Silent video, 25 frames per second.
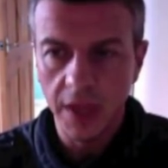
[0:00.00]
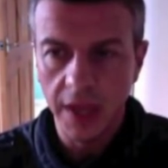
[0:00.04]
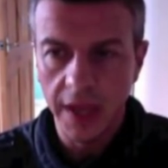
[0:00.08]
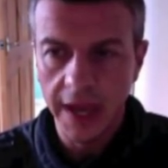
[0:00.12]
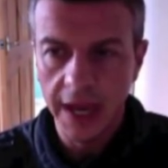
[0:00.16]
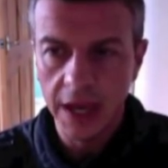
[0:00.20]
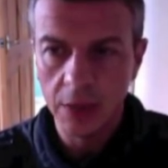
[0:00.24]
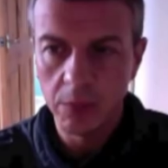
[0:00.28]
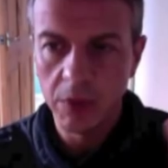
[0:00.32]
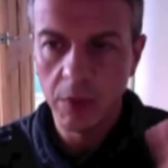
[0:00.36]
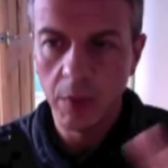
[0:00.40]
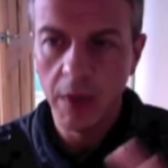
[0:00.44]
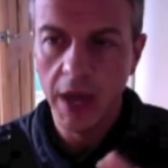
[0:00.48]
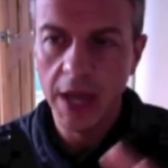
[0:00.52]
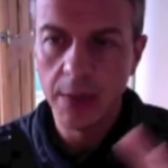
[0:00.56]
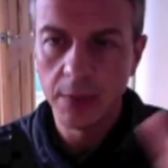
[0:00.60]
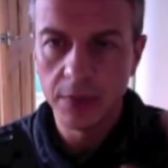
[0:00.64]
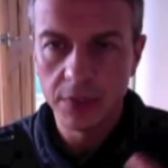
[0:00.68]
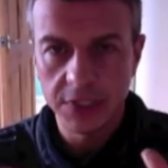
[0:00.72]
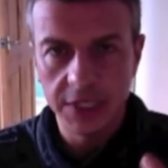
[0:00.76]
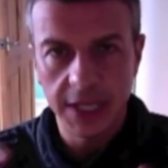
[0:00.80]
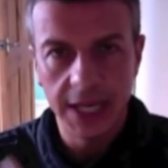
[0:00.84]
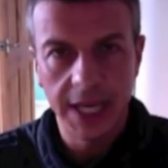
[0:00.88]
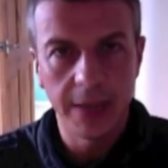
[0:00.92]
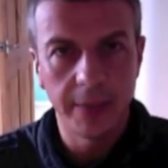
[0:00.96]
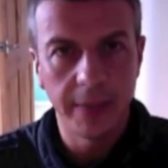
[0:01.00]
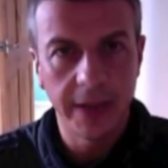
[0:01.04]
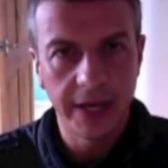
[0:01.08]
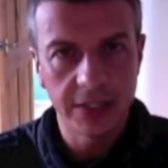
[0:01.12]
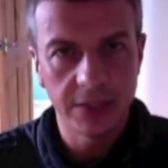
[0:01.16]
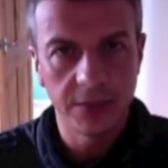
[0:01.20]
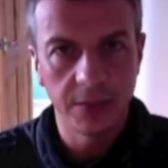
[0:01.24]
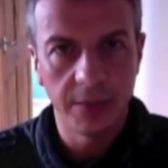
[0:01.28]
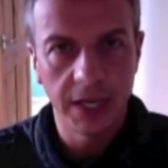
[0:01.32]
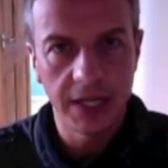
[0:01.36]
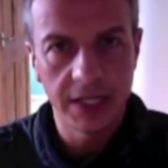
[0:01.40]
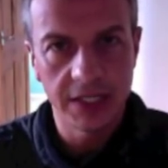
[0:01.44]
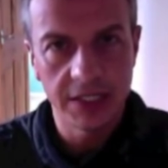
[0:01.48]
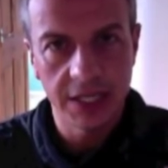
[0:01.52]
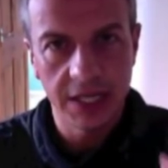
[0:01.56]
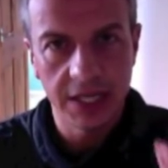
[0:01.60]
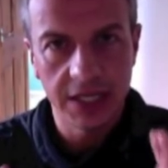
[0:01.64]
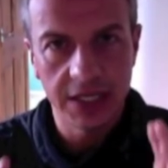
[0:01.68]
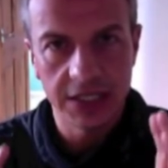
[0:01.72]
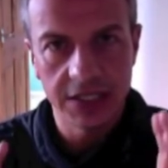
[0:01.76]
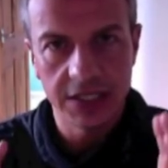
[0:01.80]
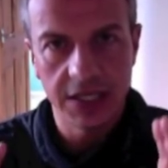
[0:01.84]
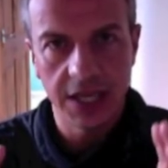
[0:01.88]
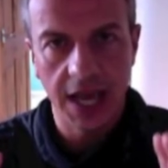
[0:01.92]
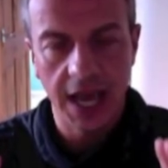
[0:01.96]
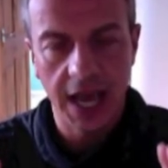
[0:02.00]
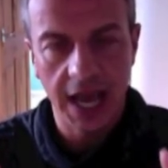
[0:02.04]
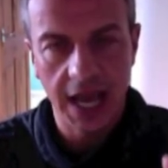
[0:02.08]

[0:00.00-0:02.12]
And we were able to take it back to basics.